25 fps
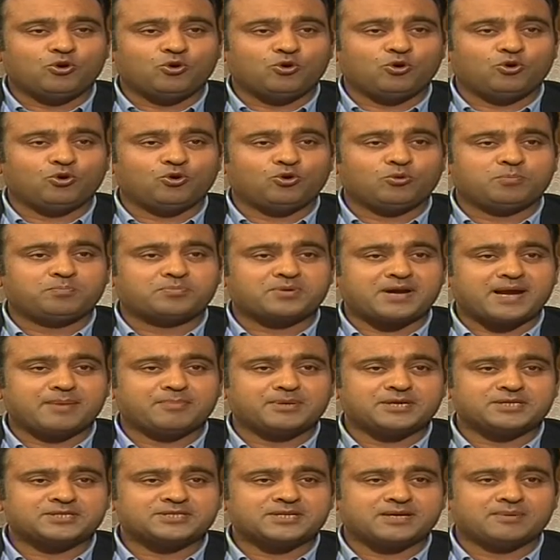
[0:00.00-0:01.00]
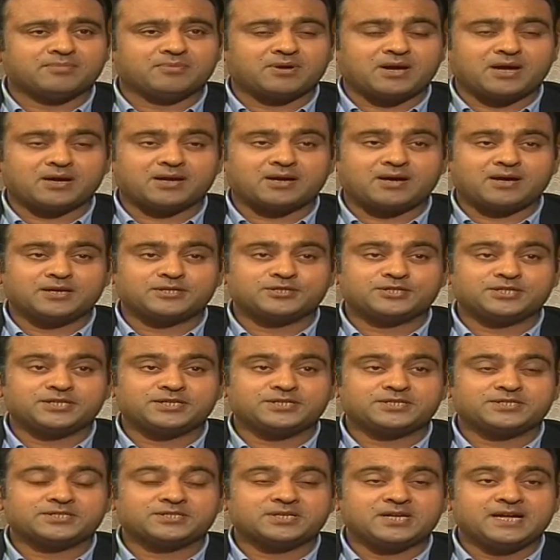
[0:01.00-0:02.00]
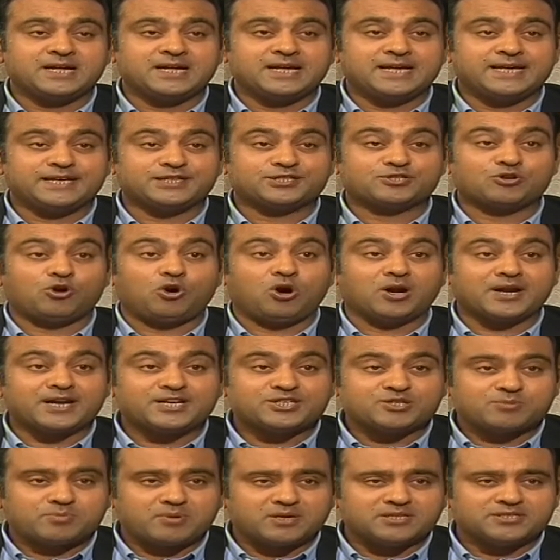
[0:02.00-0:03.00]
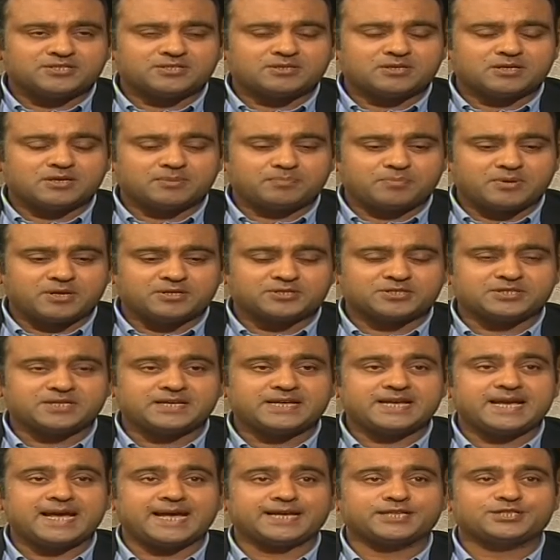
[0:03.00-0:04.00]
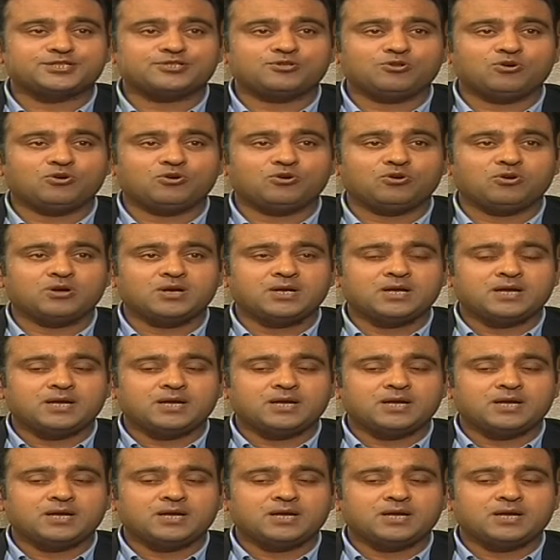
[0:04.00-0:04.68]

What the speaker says: or Prime Minister Imran Khan, since is honest person, he has no